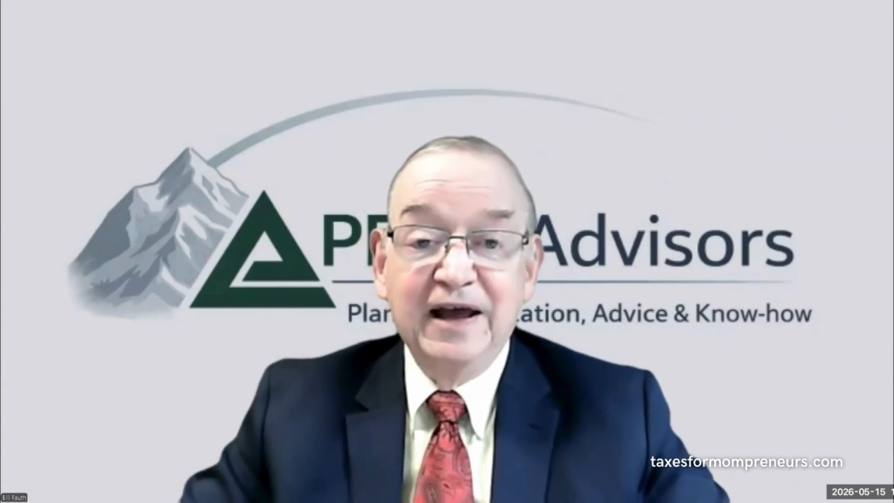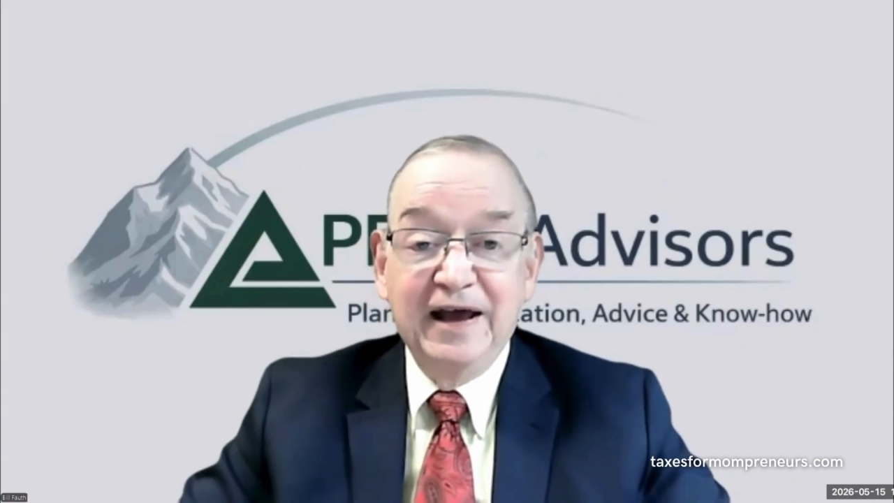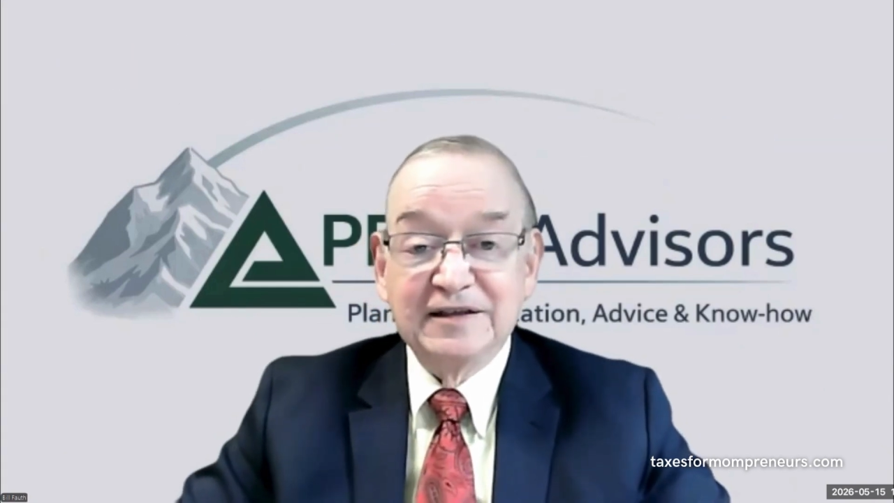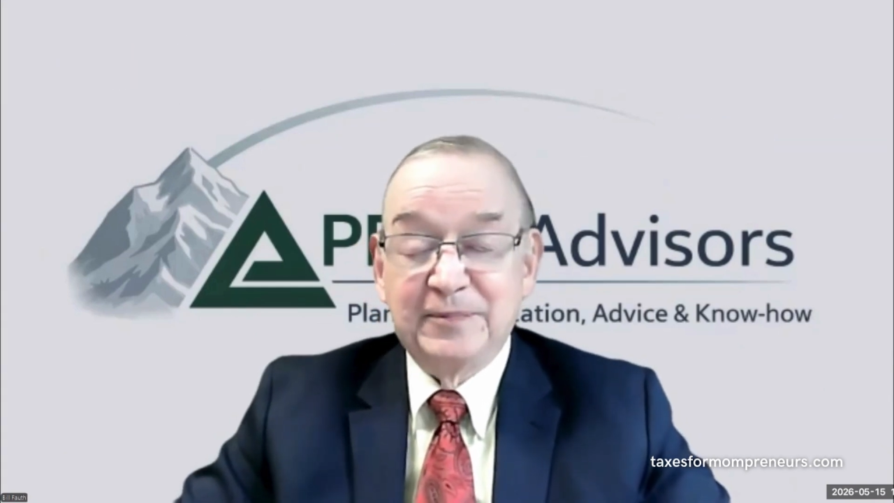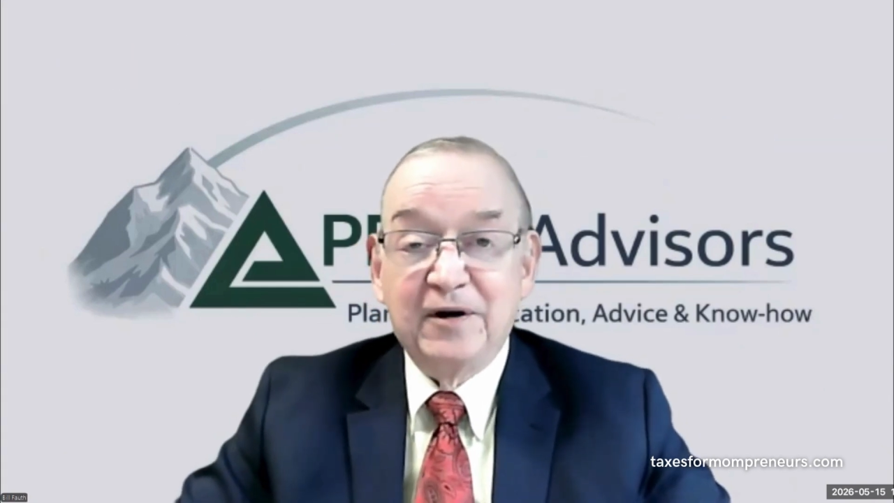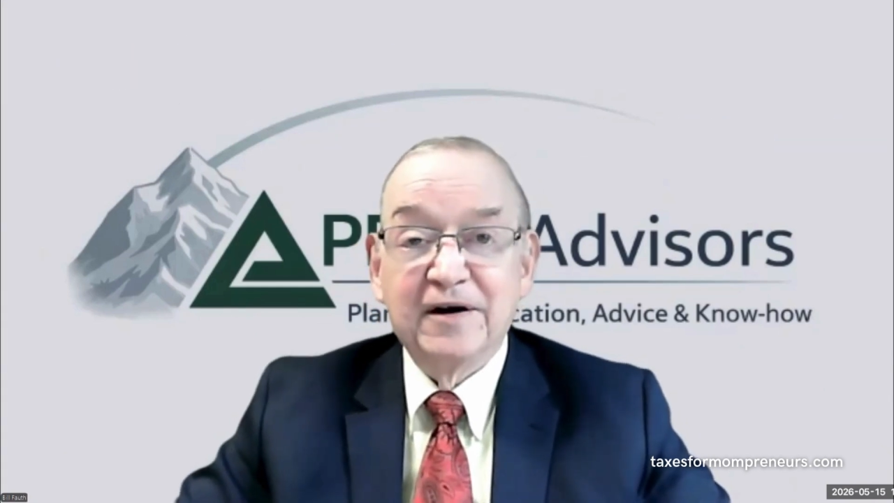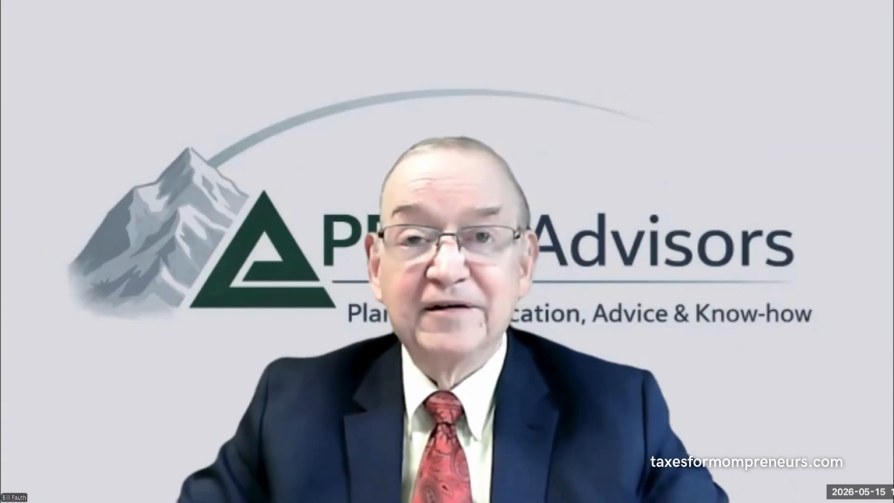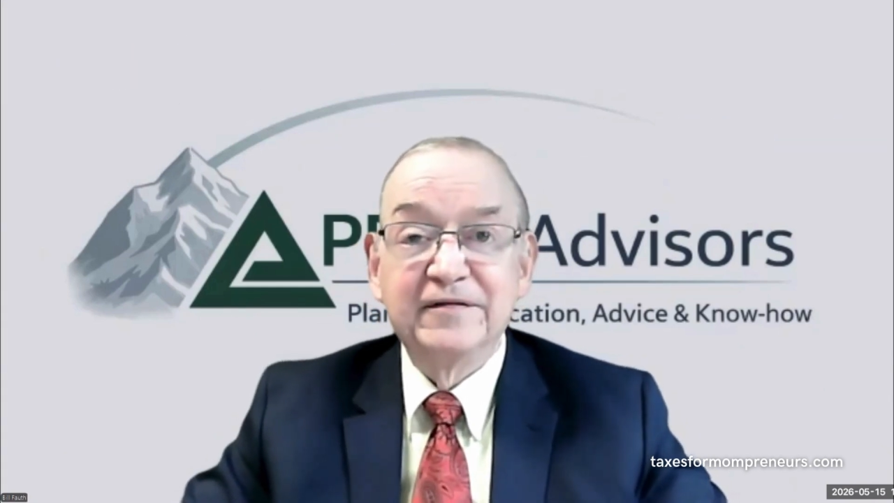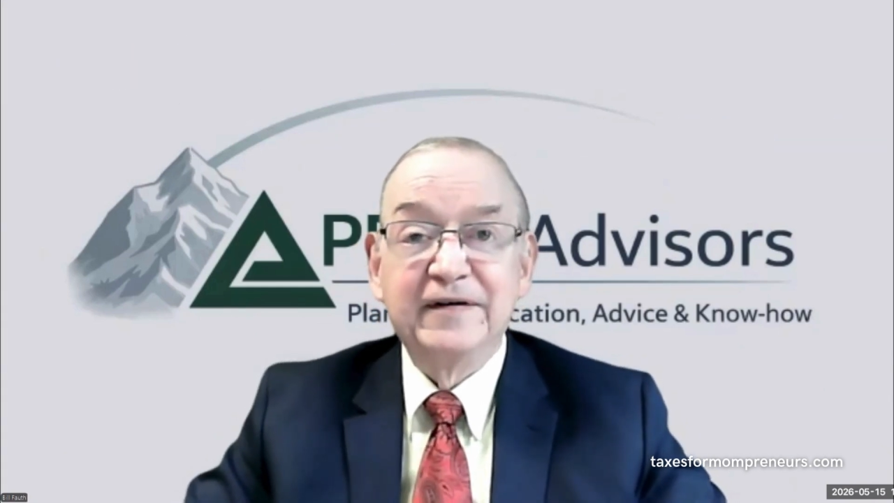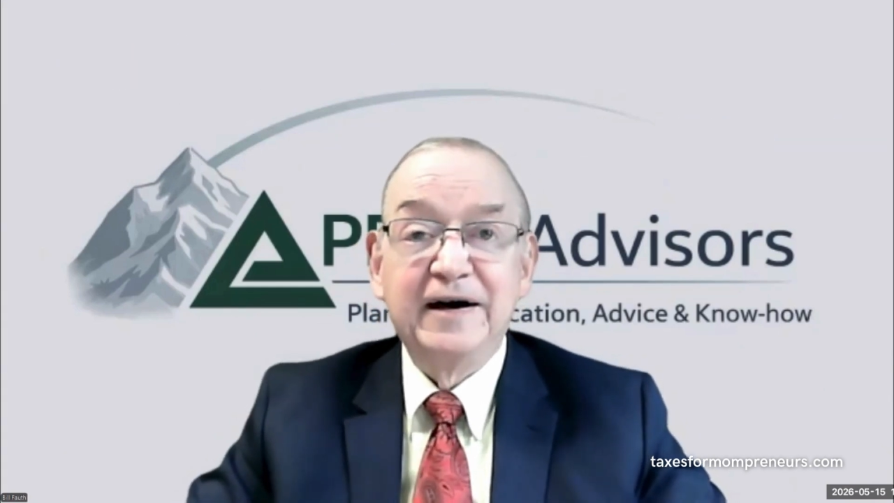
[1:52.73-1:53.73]
as part
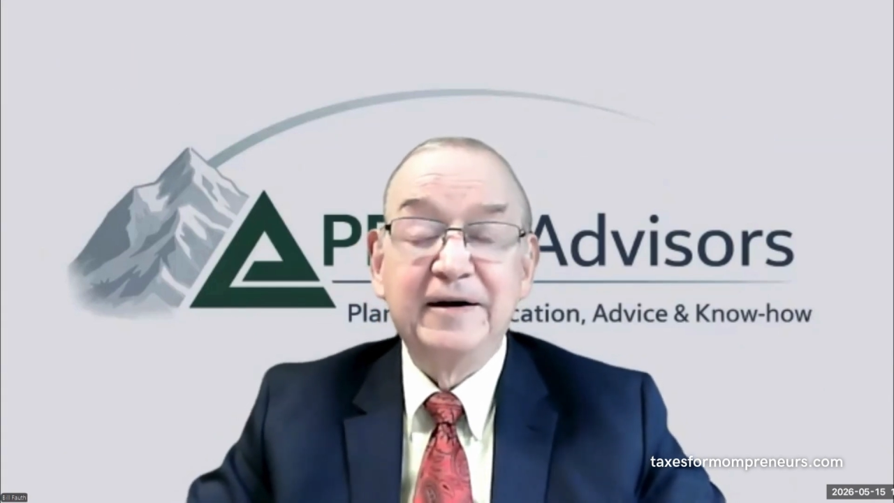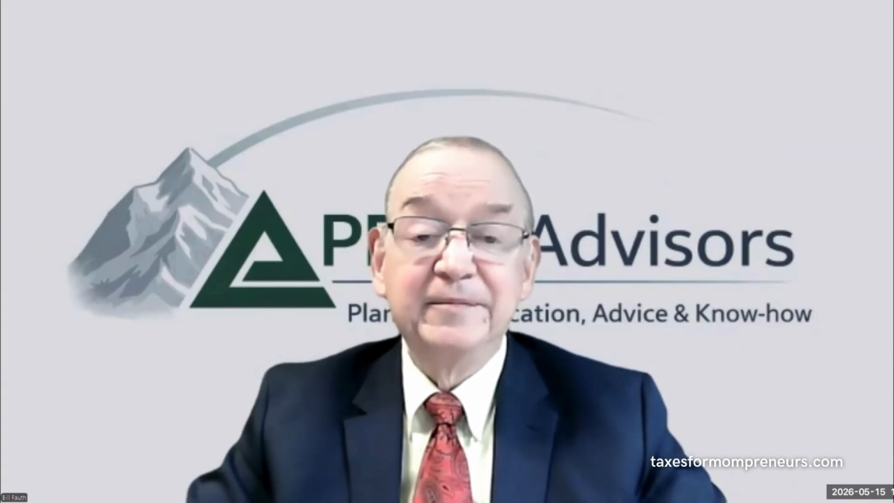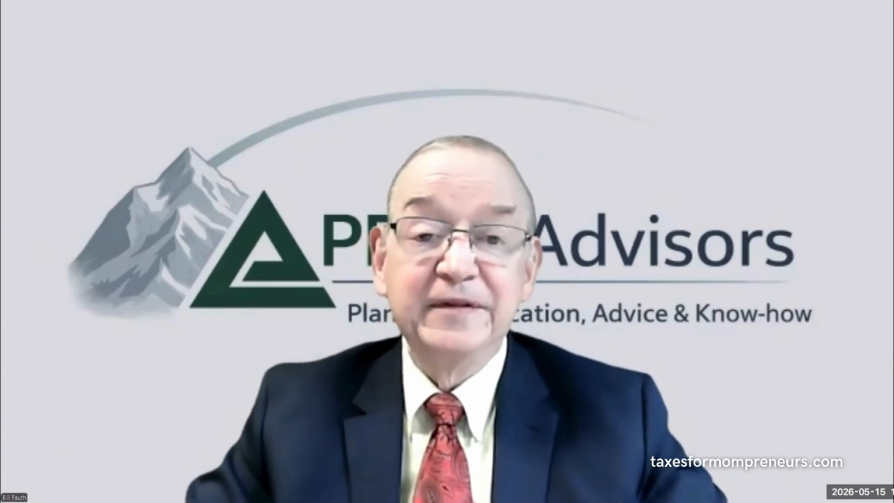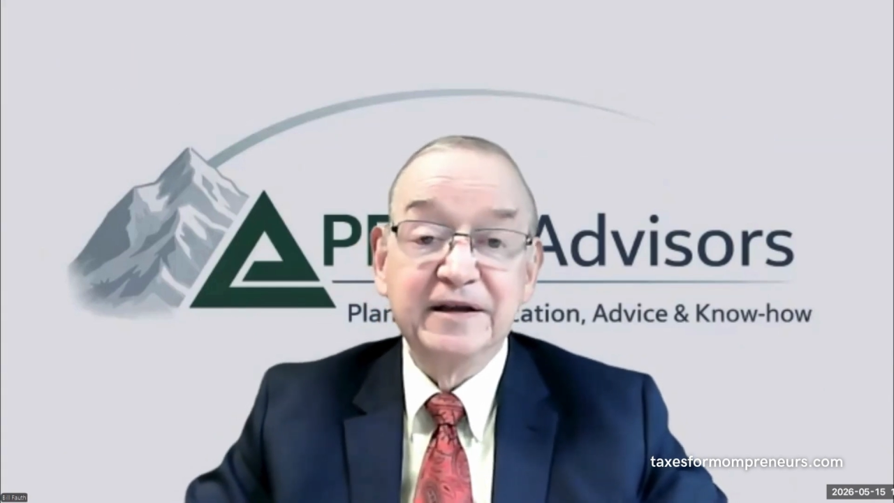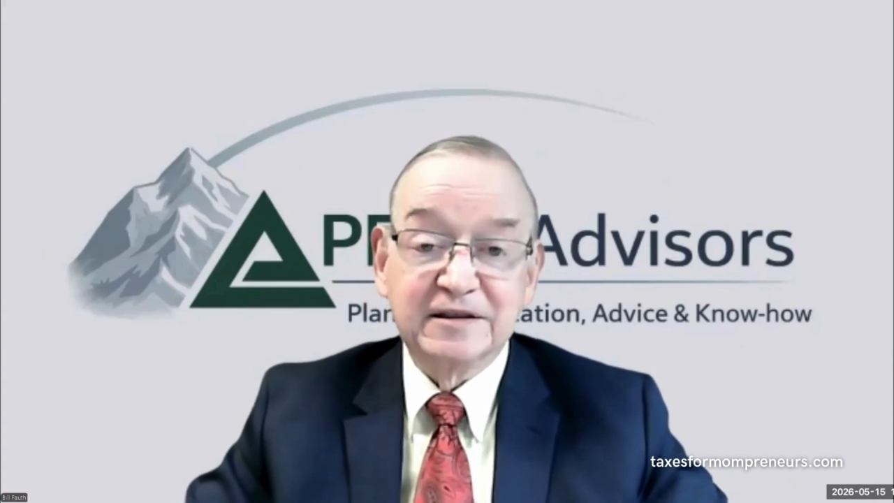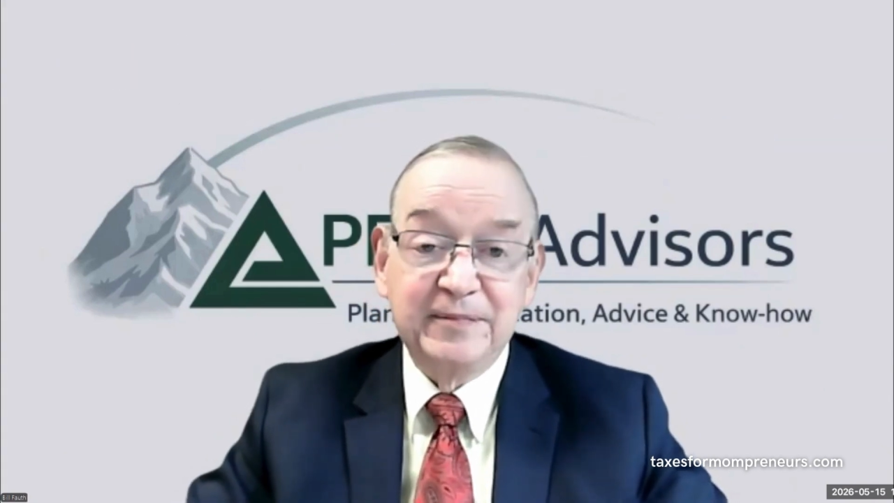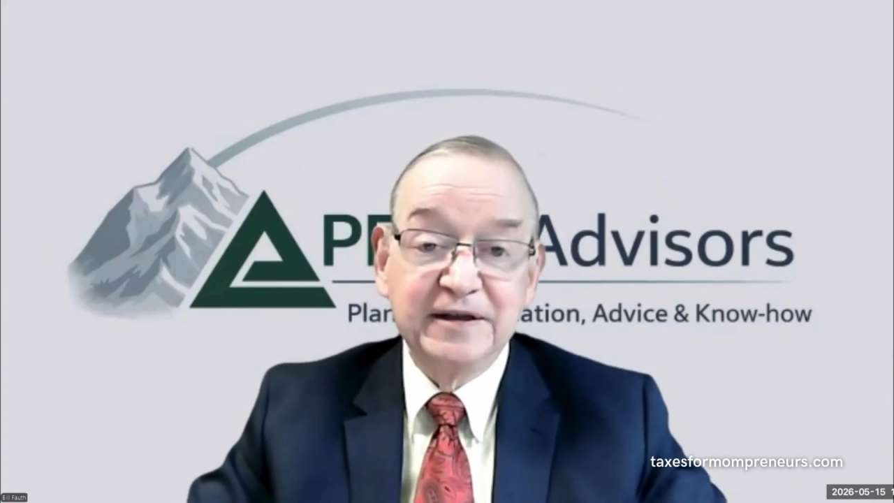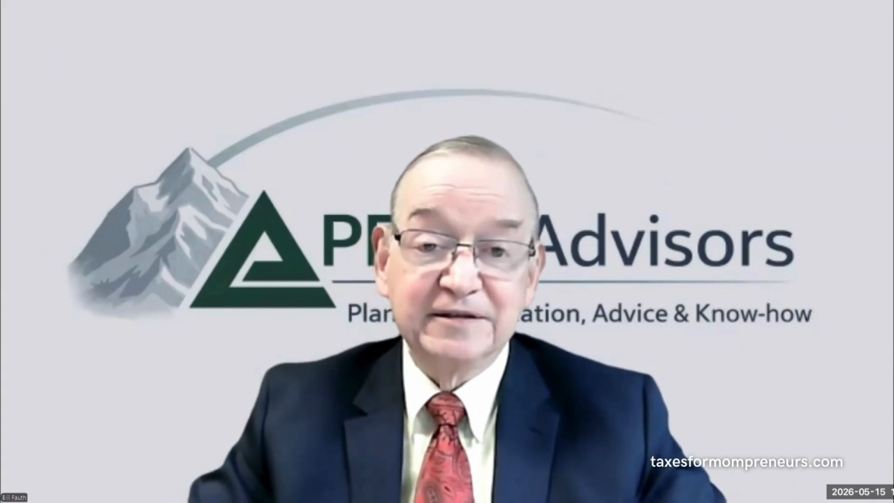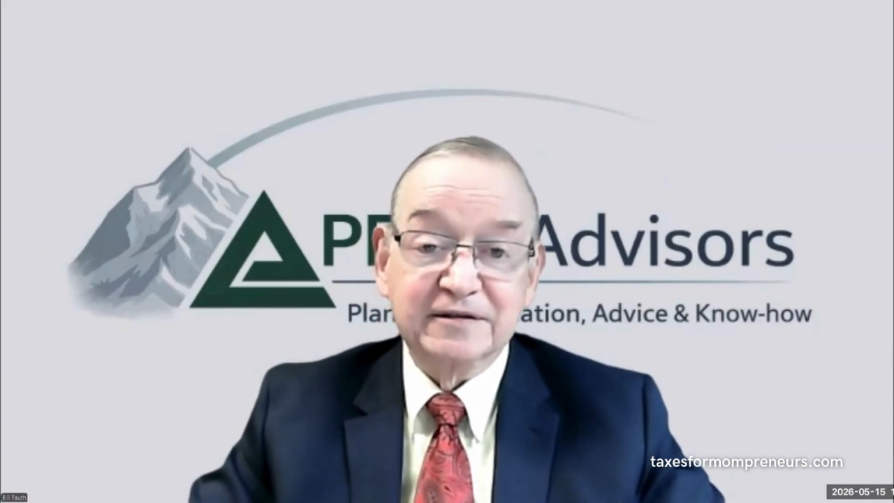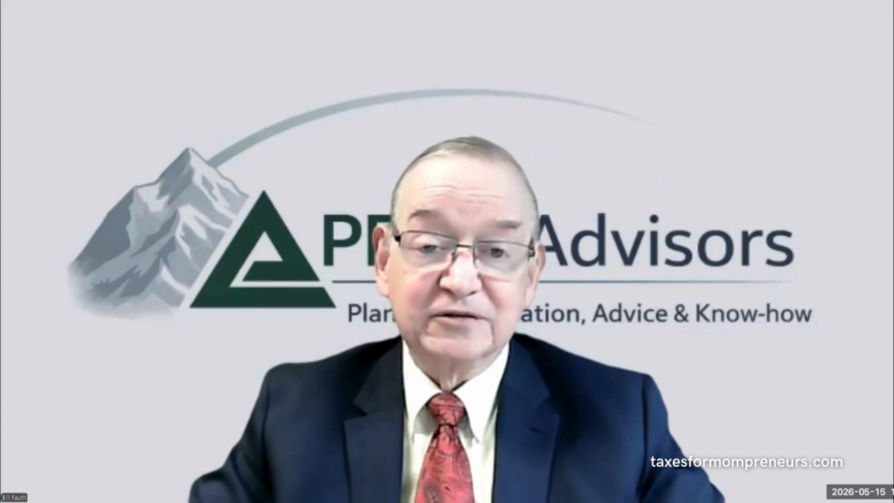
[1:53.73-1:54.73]
of the
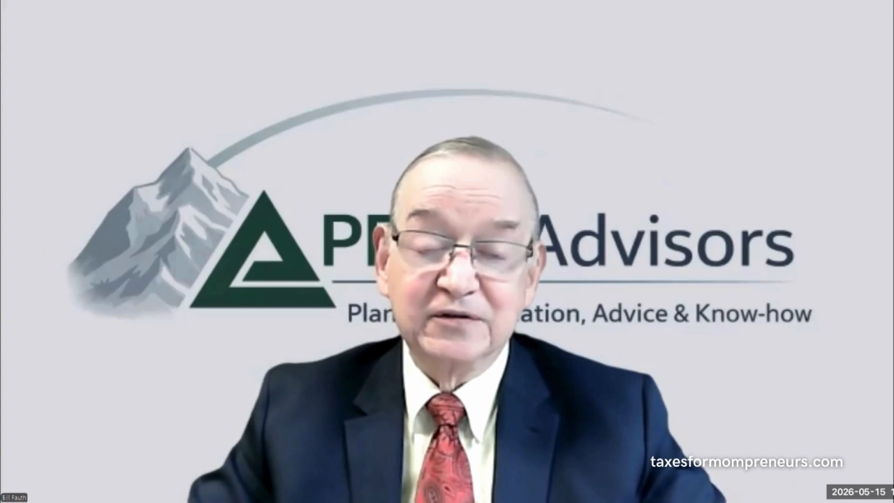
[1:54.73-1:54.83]
expenses.